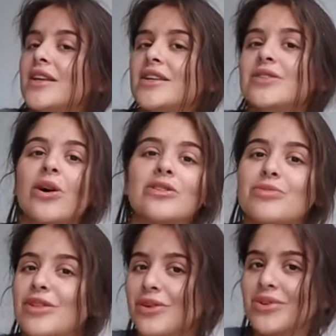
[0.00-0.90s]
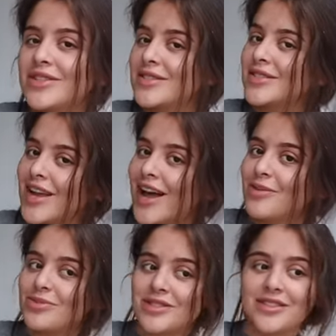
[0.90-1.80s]
He talks me through his
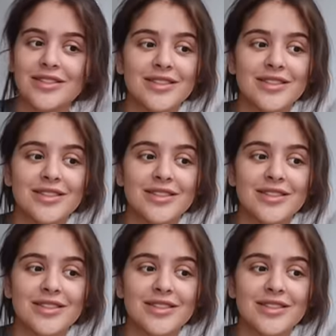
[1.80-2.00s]
steps